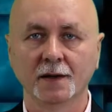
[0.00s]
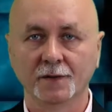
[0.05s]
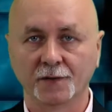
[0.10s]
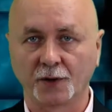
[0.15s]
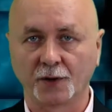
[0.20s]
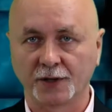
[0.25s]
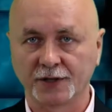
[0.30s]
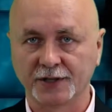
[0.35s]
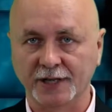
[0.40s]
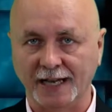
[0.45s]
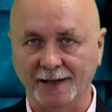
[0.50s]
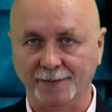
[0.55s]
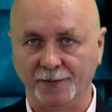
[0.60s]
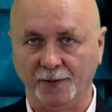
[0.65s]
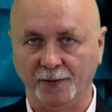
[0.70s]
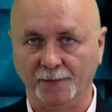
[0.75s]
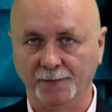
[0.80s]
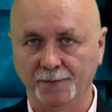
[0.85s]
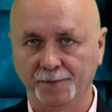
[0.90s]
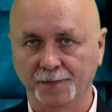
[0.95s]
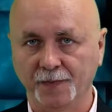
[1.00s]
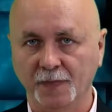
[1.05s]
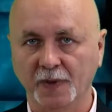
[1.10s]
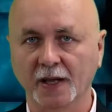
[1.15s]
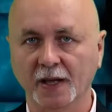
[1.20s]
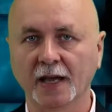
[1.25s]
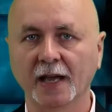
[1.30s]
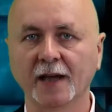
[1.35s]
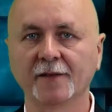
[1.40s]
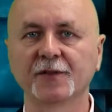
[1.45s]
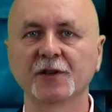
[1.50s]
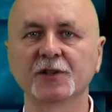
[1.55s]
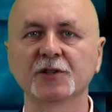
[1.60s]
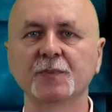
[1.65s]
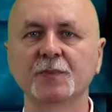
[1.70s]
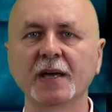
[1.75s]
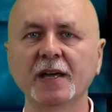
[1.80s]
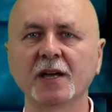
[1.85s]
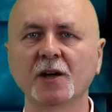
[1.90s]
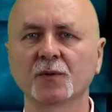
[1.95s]
For example, if the
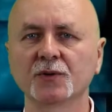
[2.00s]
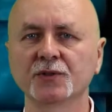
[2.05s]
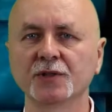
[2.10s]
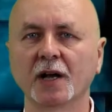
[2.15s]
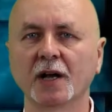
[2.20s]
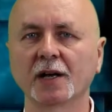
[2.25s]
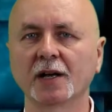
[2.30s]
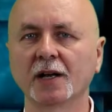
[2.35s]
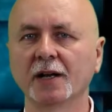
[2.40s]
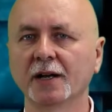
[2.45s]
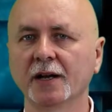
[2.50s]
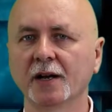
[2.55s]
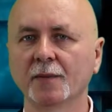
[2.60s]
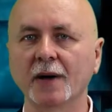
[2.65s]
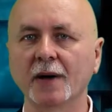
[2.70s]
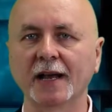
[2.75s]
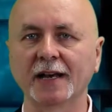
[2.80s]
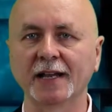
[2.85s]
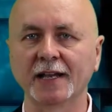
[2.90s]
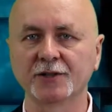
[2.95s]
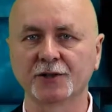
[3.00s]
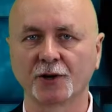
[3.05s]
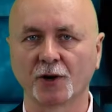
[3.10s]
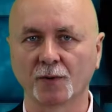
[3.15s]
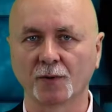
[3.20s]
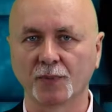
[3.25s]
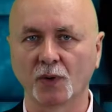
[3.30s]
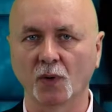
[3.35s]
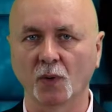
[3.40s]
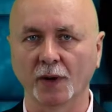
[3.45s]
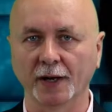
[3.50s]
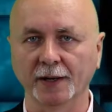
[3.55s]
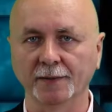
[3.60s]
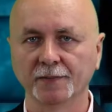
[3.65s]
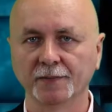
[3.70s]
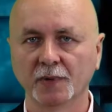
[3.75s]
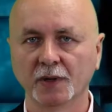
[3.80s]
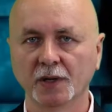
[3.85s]
speaker was not clear about his or her point,